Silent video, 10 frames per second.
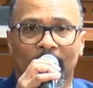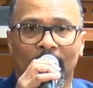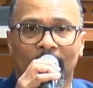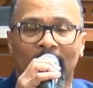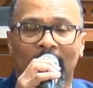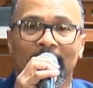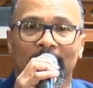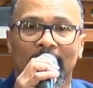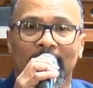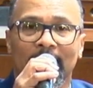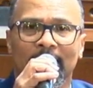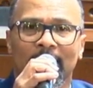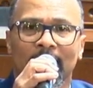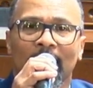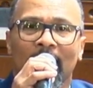And it says,
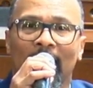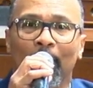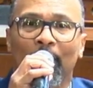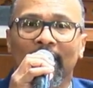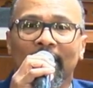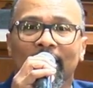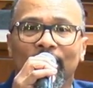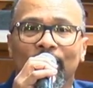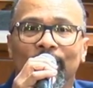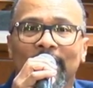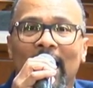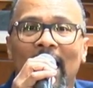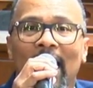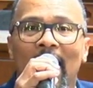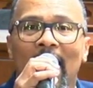and I believe that you
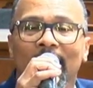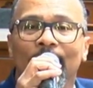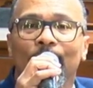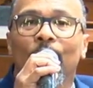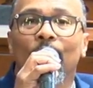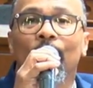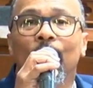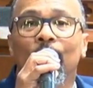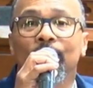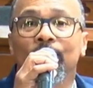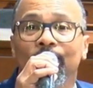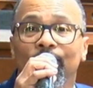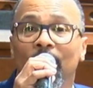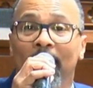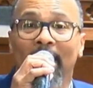died and rose for
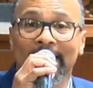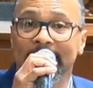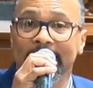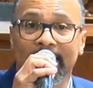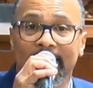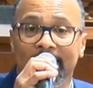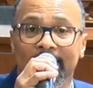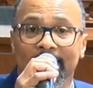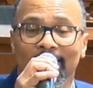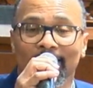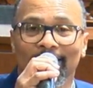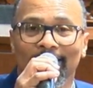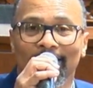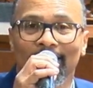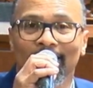my sins.
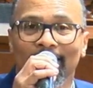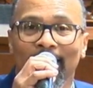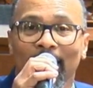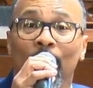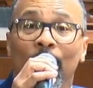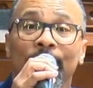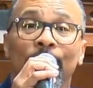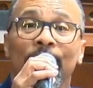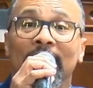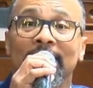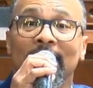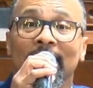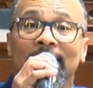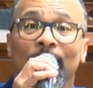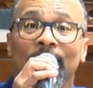And when we do that, says that
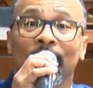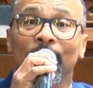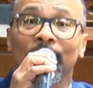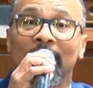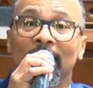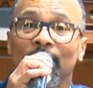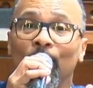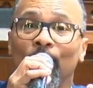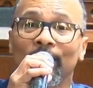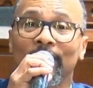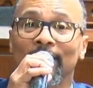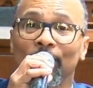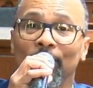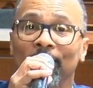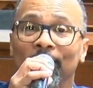what it says the word says that you
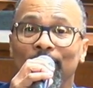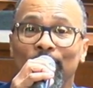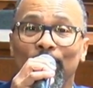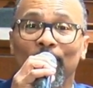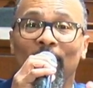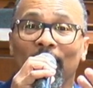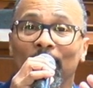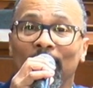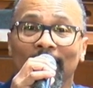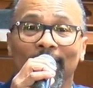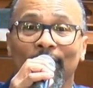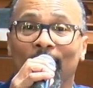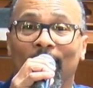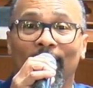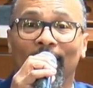confess with your mouth and believe in your
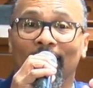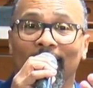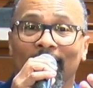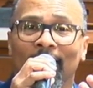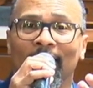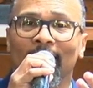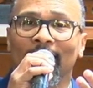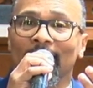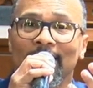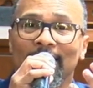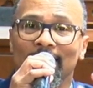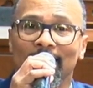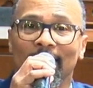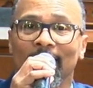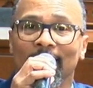heart that He is the
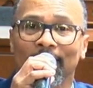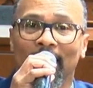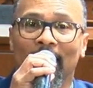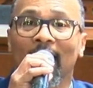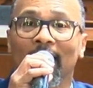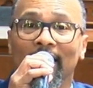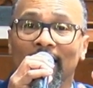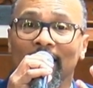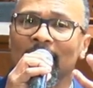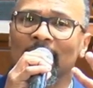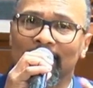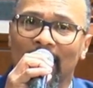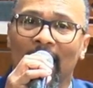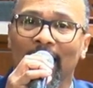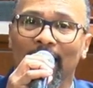Son of God, that He
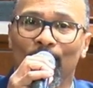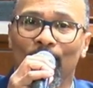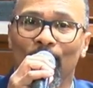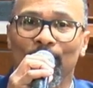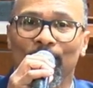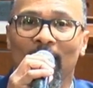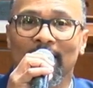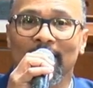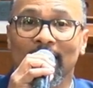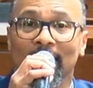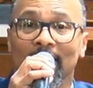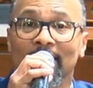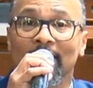died and rose for our sin. It says